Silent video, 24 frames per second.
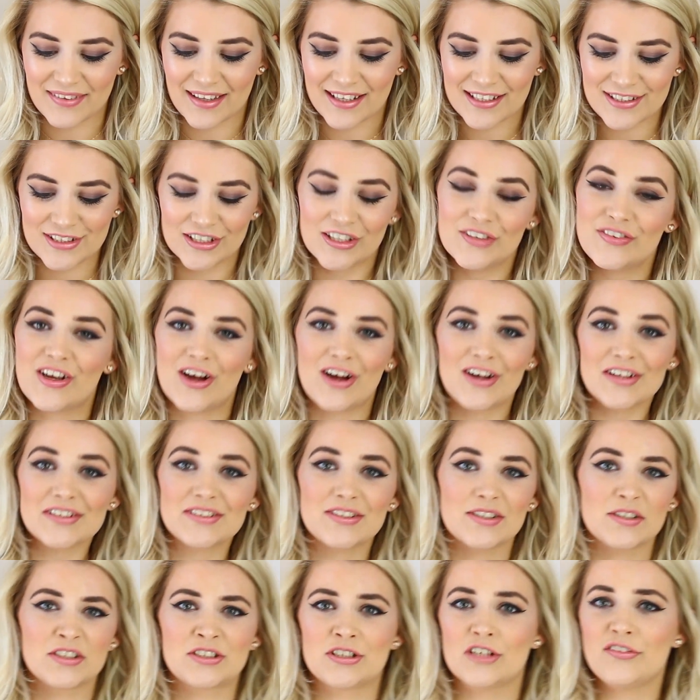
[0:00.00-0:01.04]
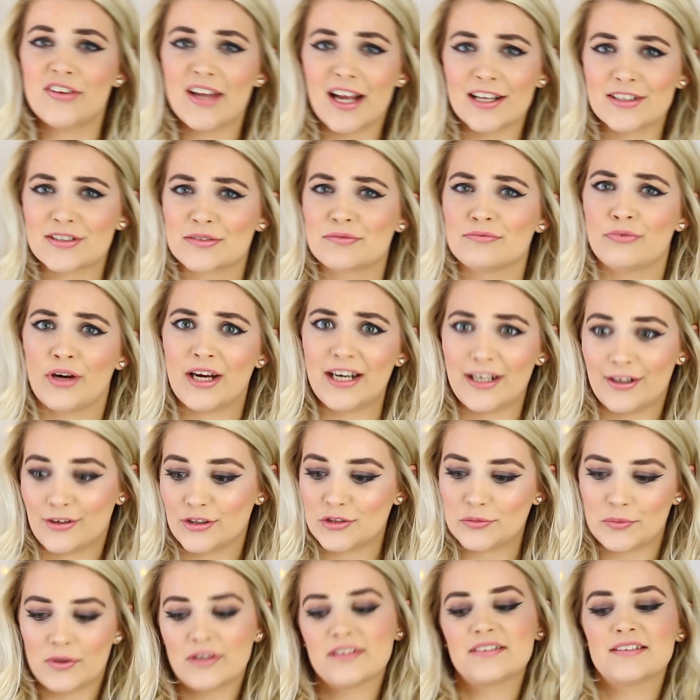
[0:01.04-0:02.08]
Sophie had some really
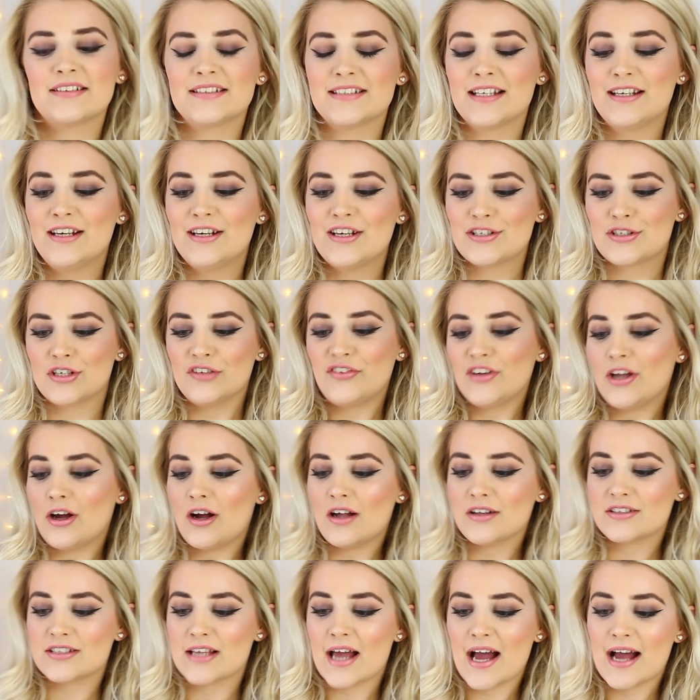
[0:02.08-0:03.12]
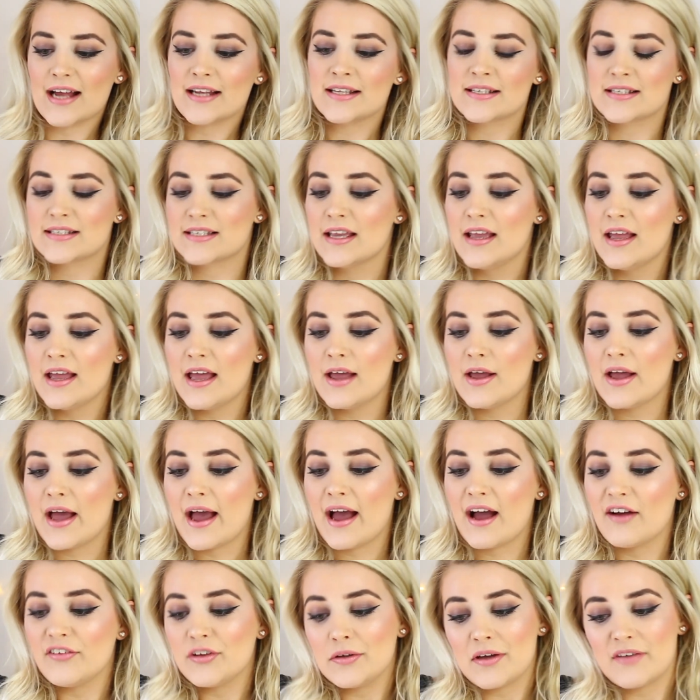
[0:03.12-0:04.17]
good ones. Sophie also asked,
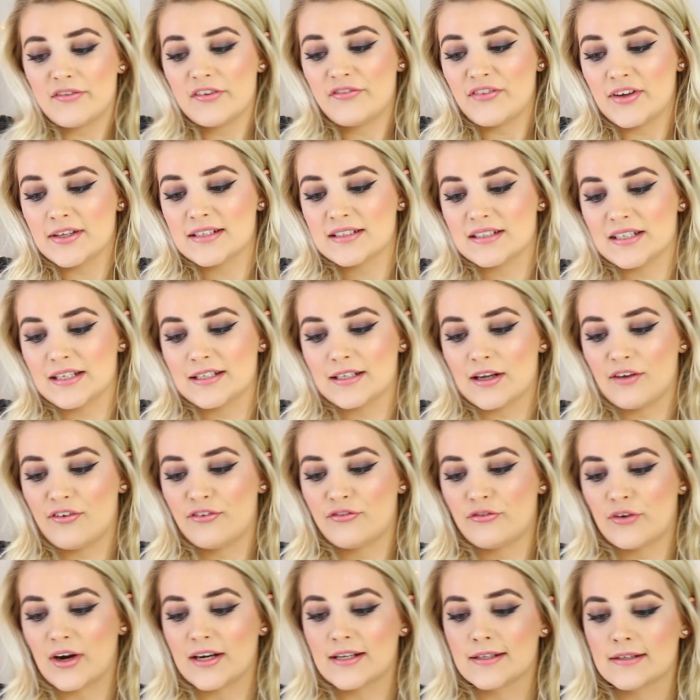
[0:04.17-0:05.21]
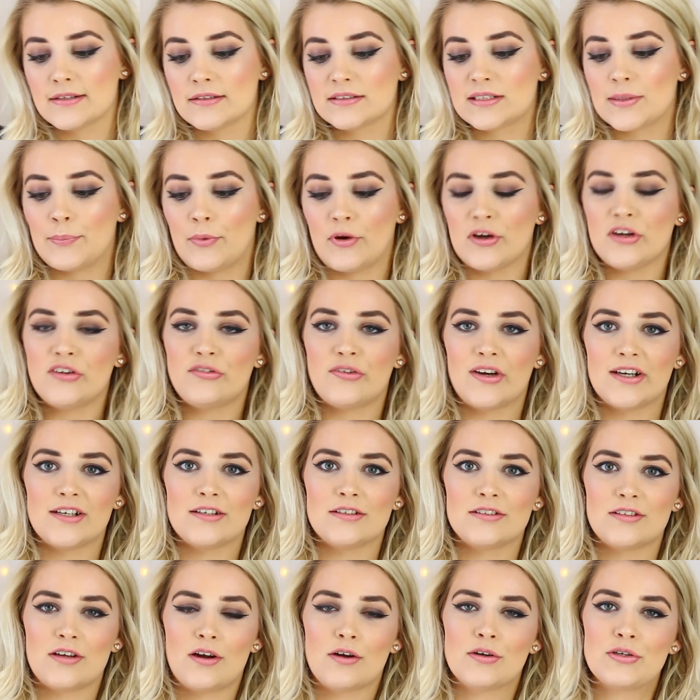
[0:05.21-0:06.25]
have you ever fancied a friend's
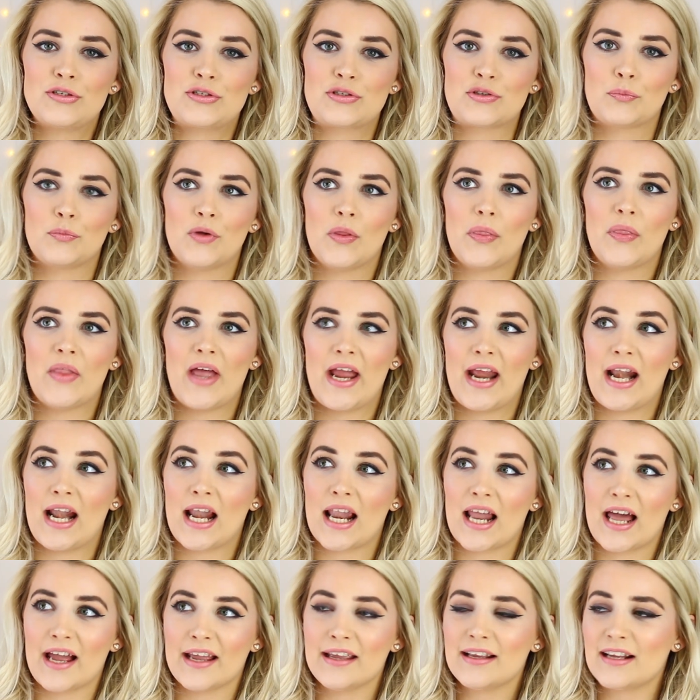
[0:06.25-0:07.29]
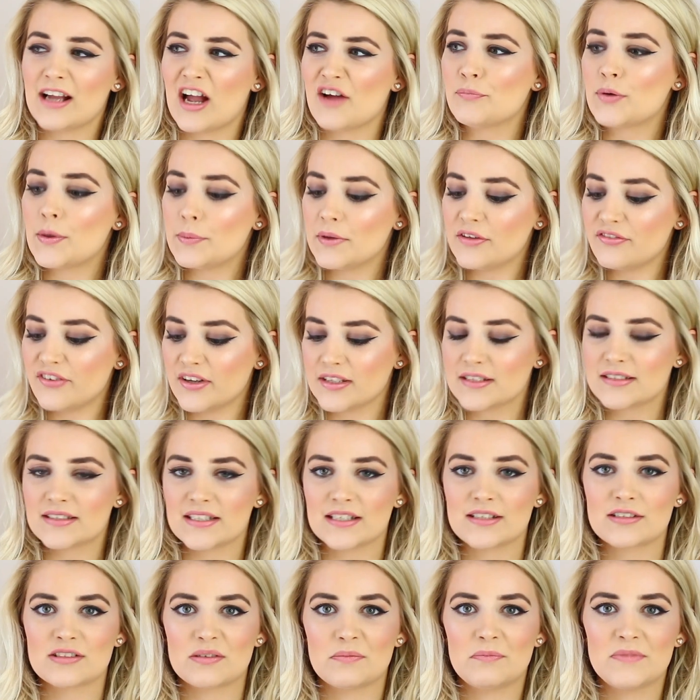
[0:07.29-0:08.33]
boyfriend or someone they like? I probably
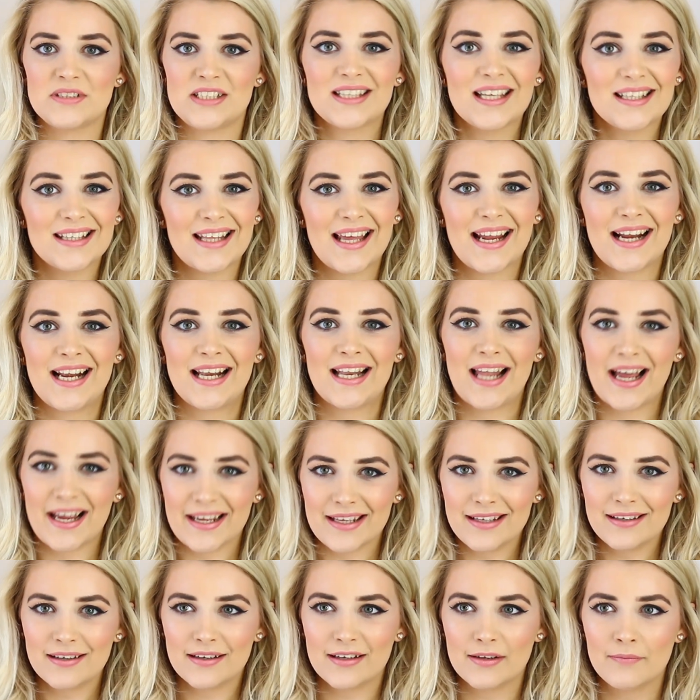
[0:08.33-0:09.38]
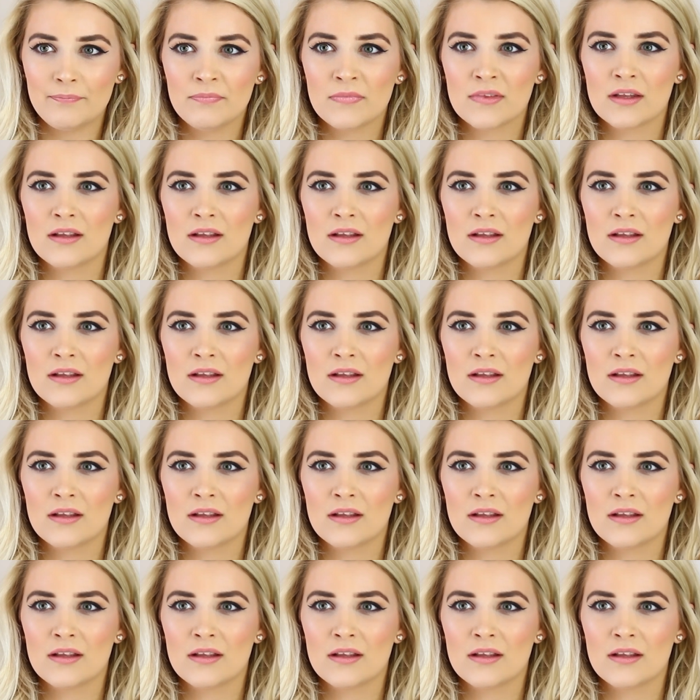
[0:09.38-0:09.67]
fancied somebody that they like.